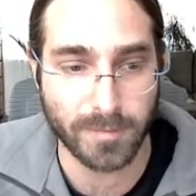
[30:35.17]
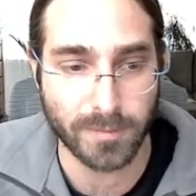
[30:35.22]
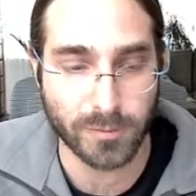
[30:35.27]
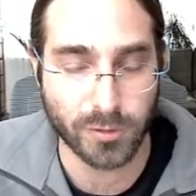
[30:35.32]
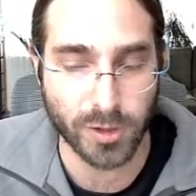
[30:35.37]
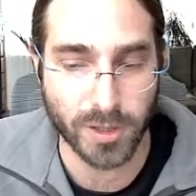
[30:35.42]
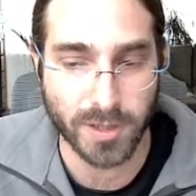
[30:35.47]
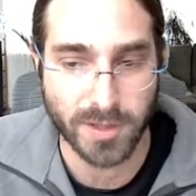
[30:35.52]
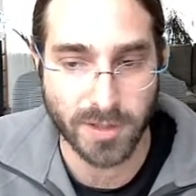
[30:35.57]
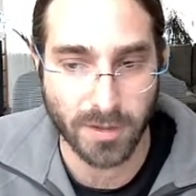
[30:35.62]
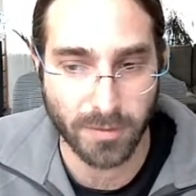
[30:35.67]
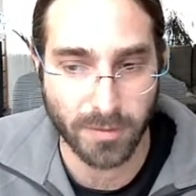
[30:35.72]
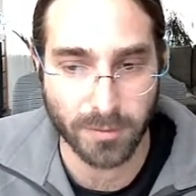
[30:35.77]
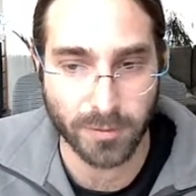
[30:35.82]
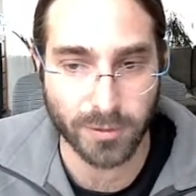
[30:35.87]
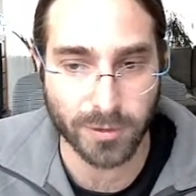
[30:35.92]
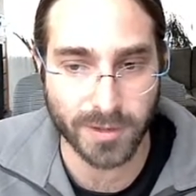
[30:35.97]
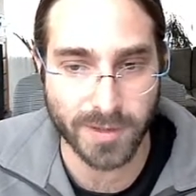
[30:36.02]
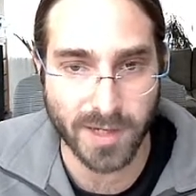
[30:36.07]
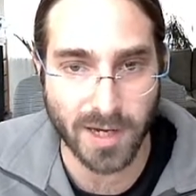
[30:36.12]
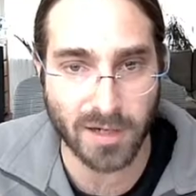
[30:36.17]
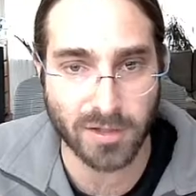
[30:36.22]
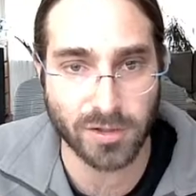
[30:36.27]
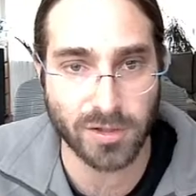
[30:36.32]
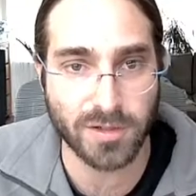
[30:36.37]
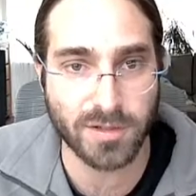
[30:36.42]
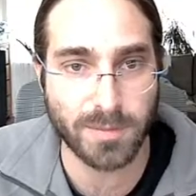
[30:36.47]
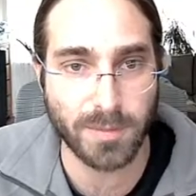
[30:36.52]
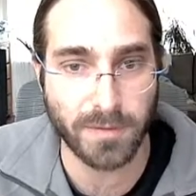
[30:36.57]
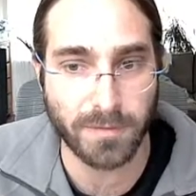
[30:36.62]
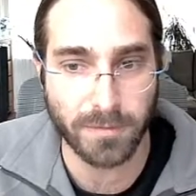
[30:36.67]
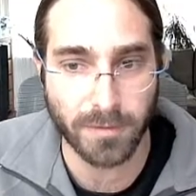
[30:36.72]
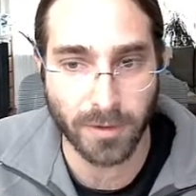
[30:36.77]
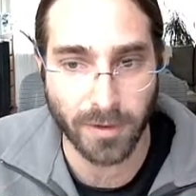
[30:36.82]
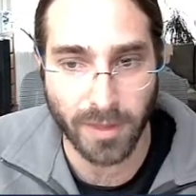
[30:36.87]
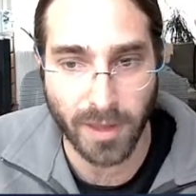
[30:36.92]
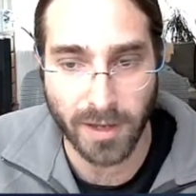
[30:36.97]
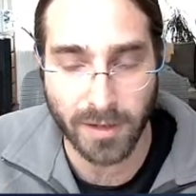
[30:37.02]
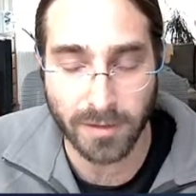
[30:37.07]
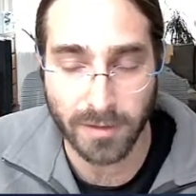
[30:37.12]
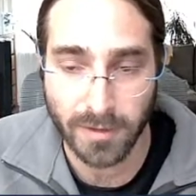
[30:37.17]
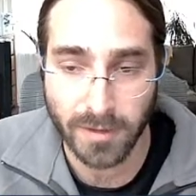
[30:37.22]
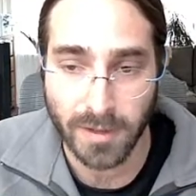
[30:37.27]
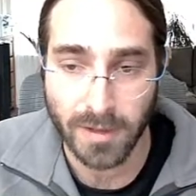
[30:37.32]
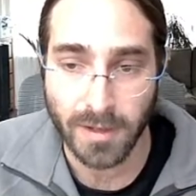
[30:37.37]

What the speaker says: tracing through transactions before that.